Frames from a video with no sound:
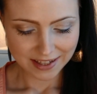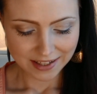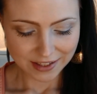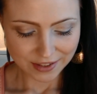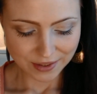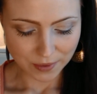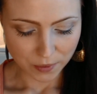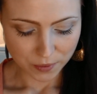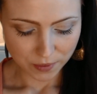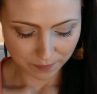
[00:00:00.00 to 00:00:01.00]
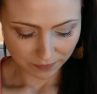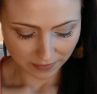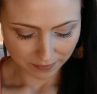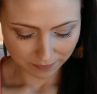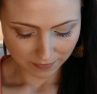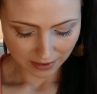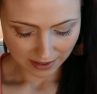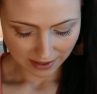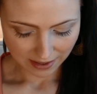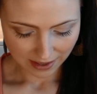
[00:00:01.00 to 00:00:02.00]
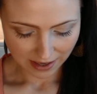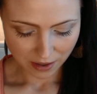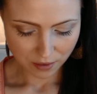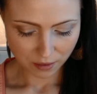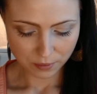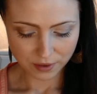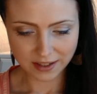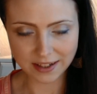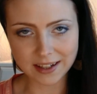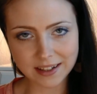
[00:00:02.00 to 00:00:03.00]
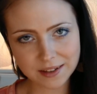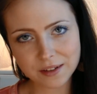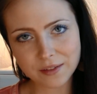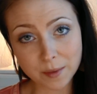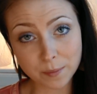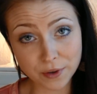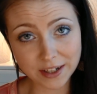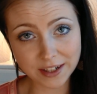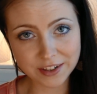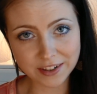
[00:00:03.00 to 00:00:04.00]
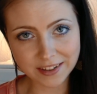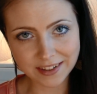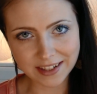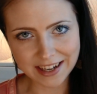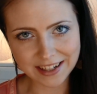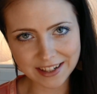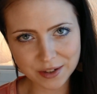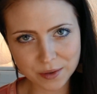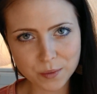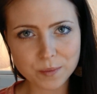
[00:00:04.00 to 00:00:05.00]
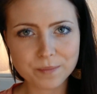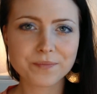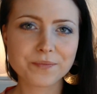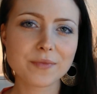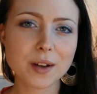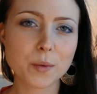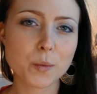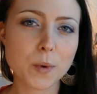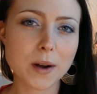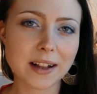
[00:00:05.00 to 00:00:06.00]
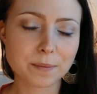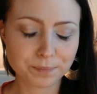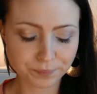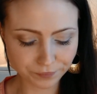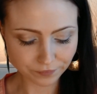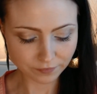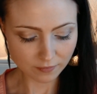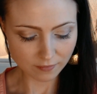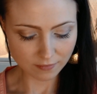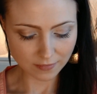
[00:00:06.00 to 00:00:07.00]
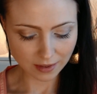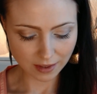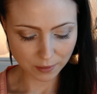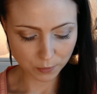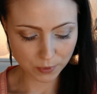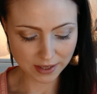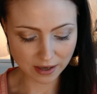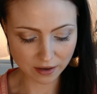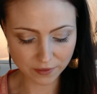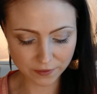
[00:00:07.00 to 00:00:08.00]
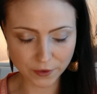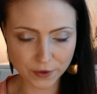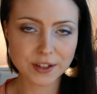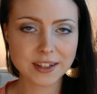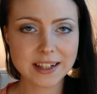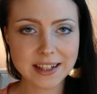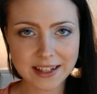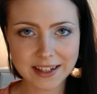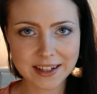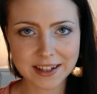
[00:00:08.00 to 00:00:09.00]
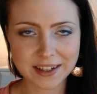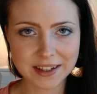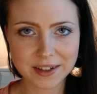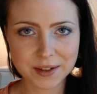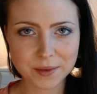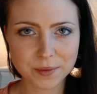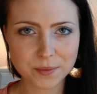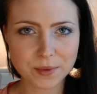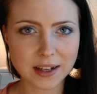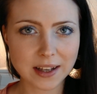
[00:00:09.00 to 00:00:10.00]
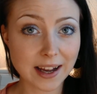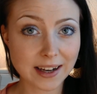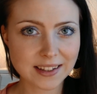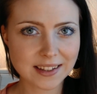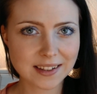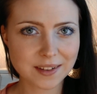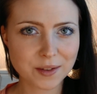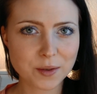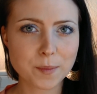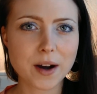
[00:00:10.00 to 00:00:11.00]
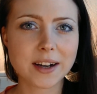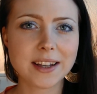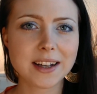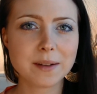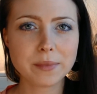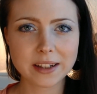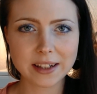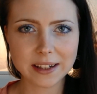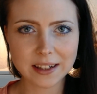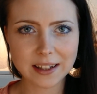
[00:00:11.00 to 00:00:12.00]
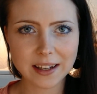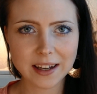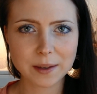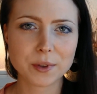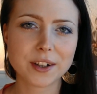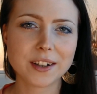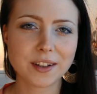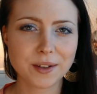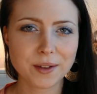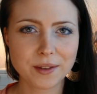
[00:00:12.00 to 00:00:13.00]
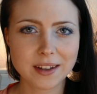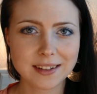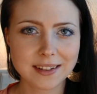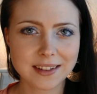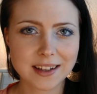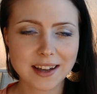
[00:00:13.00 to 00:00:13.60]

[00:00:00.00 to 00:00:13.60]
So how are we going to get to the vibrational stage? Well, we are firstly going to relax your body completely, and we're going to do this